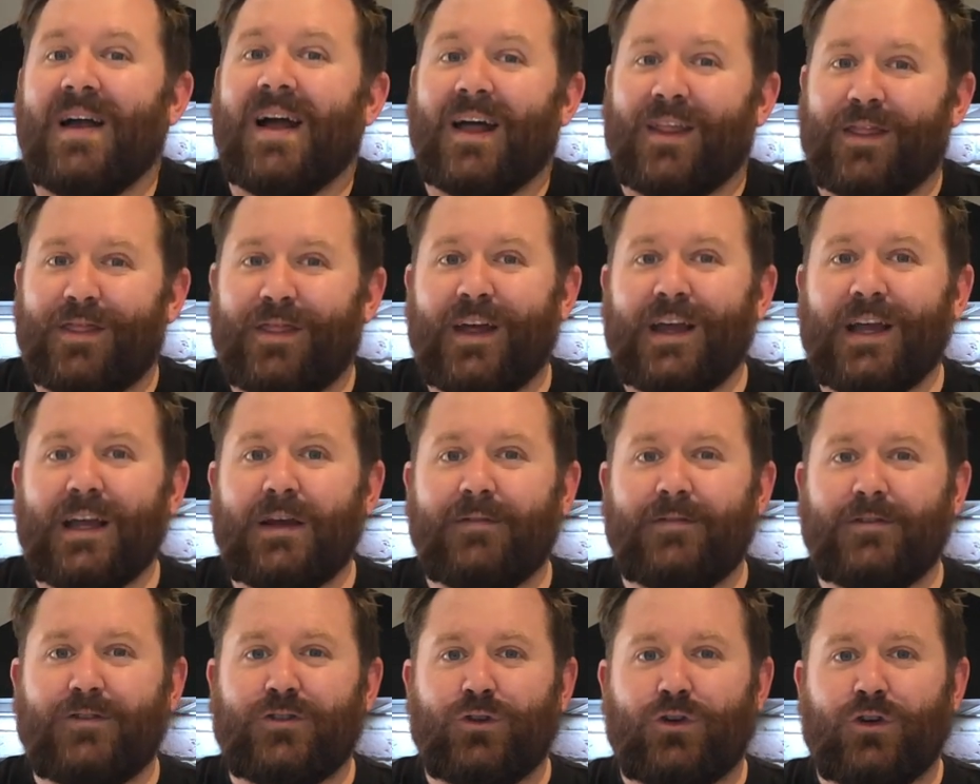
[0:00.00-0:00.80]
and thank you
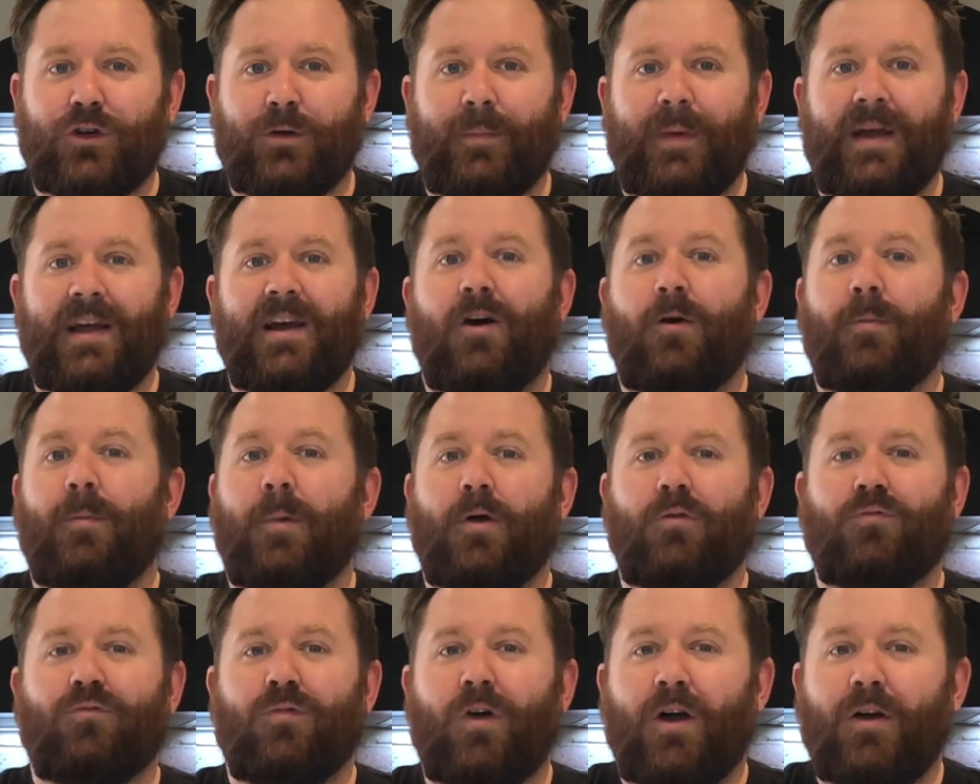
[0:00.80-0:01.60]
for joining me on my
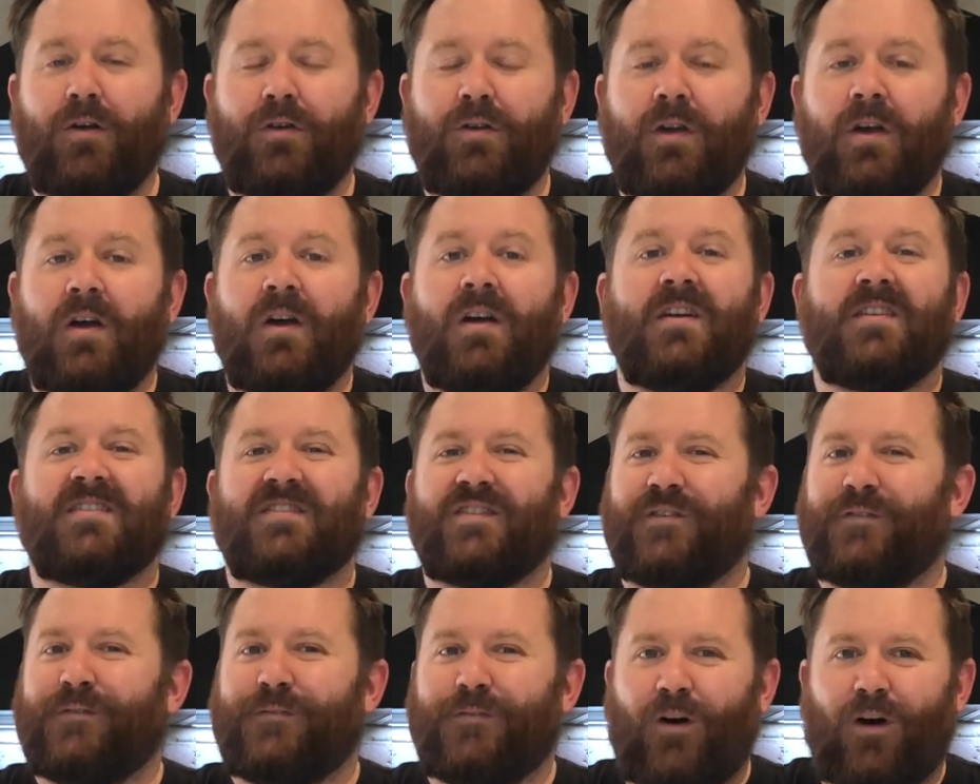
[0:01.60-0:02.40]
road to
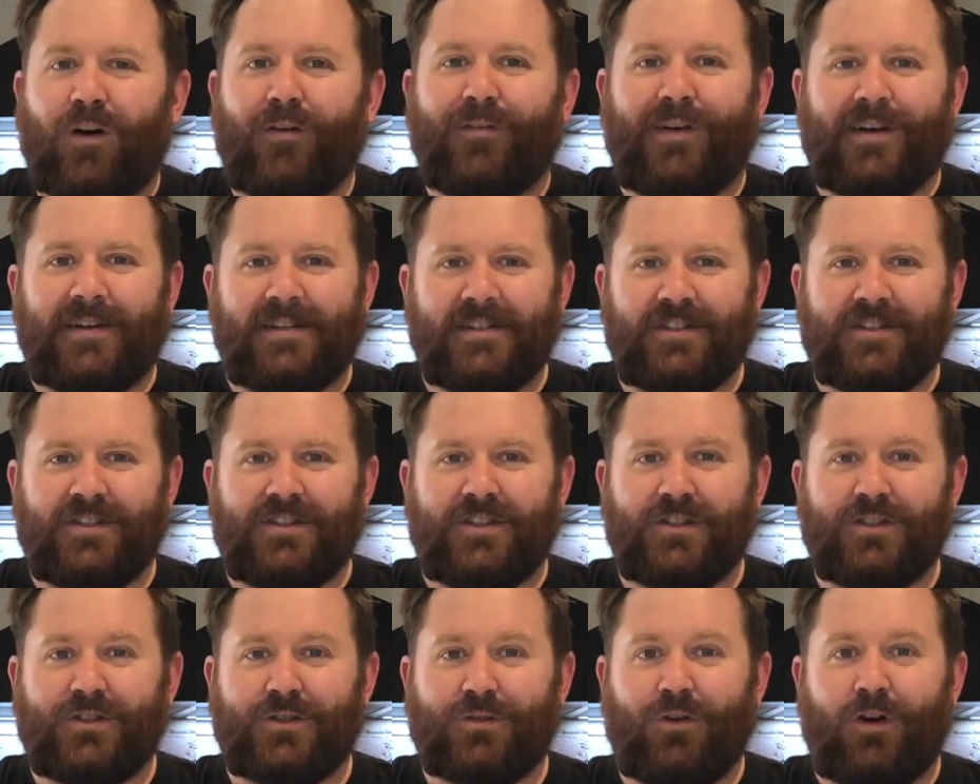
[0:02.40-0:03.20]
500
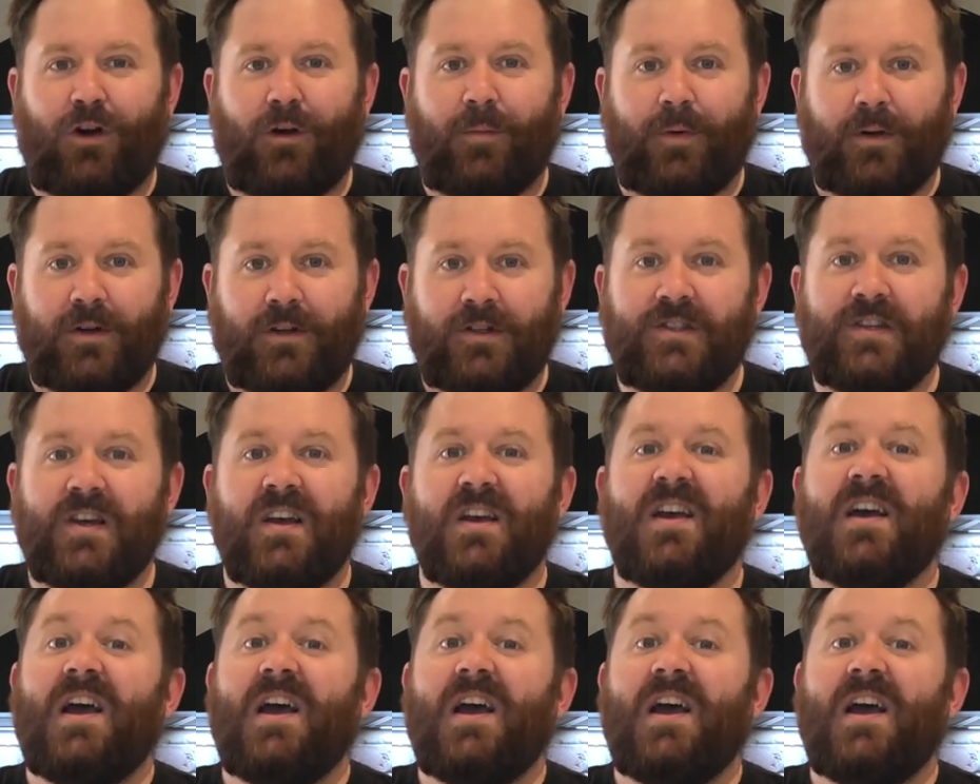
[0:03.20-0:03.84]
subscribers.